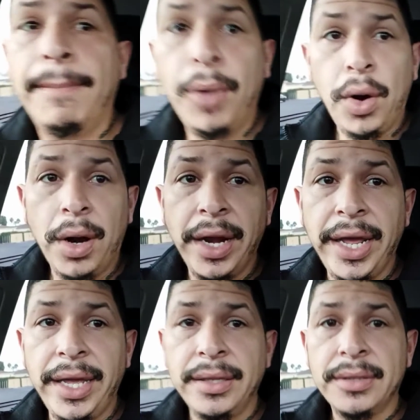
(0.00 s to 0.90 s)

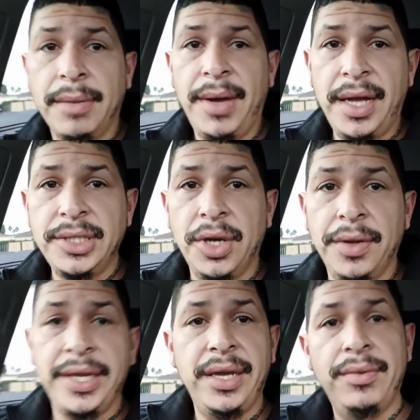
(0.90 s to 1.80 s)
Boring. Come on,
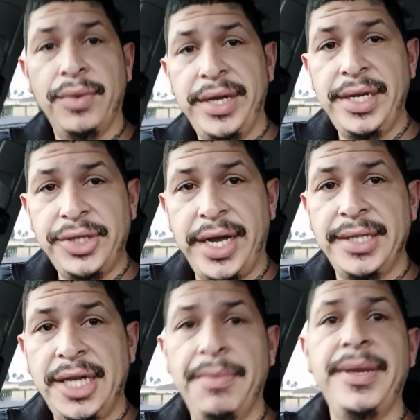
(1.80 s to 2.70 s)
Tony. What are you trying to
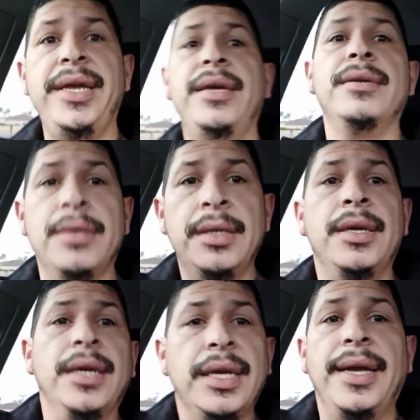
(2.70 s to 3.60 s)
tell me?
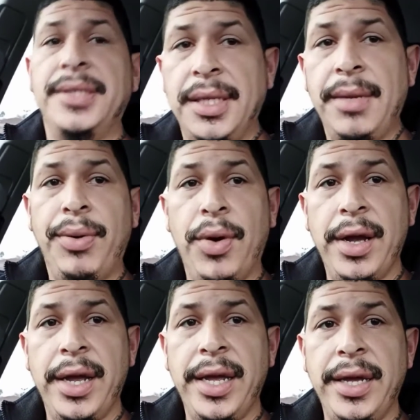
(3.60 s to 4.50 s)
Get to the
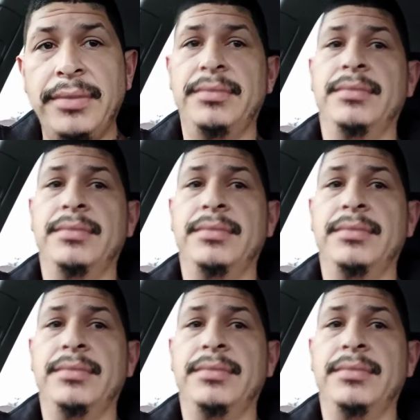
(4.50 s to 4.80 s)
point.